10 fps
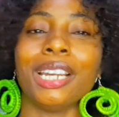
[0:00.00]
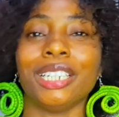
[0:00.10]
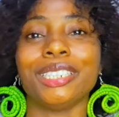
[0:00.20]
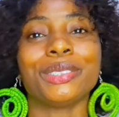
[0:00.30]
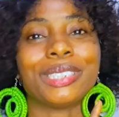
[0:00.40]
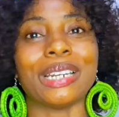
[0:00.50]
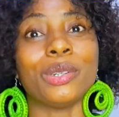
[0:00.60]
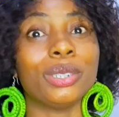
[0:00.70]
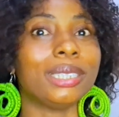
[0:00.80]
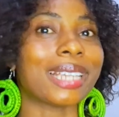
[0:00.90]
you need to
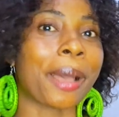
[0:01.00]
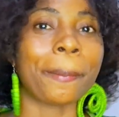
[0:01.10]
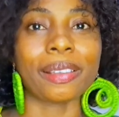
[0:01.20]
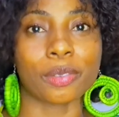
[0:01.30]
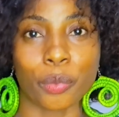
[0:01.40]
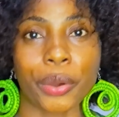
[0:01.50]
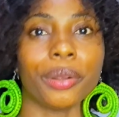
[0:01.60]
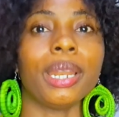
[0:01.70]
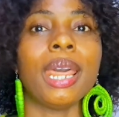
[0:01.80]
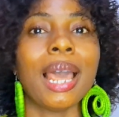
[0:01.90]
download this app as
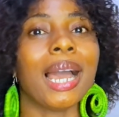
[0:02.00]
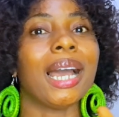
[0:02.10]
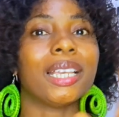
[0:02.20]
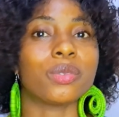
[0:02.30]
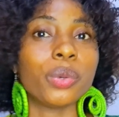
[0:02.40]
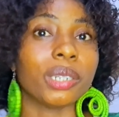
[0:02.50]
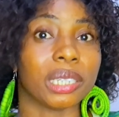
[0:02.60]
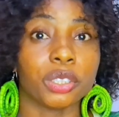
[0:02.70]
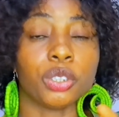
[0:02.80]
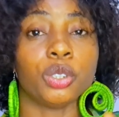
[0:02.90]
well as
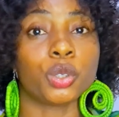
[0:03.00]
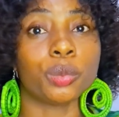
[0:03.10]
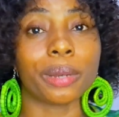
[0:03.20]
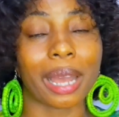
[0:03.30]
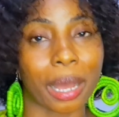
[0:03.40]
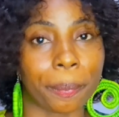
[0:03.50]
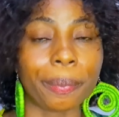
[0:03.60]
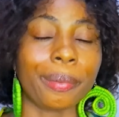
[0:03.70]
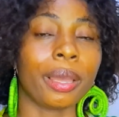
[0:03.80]
your YouTube app,